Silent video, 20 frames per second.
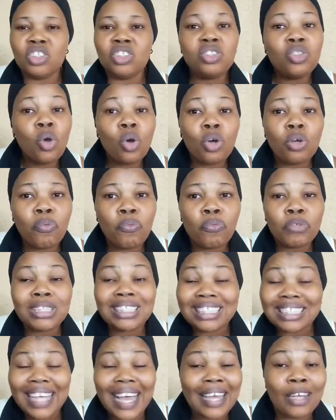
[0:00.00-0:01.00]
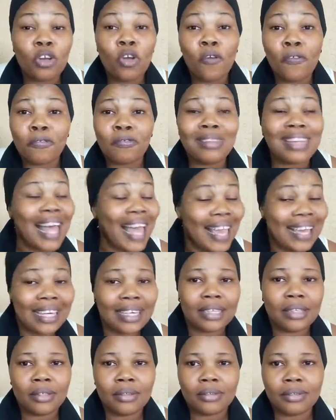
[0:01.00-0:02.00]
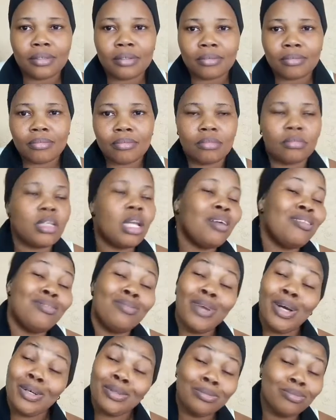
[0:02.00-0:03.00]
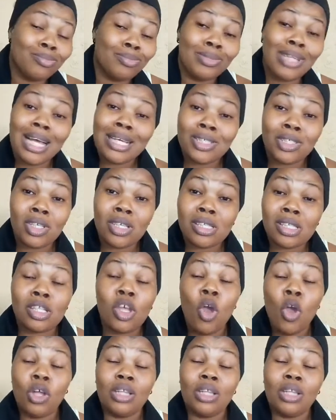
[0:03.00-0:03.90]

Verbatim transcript: No sign of like, well, that's just it.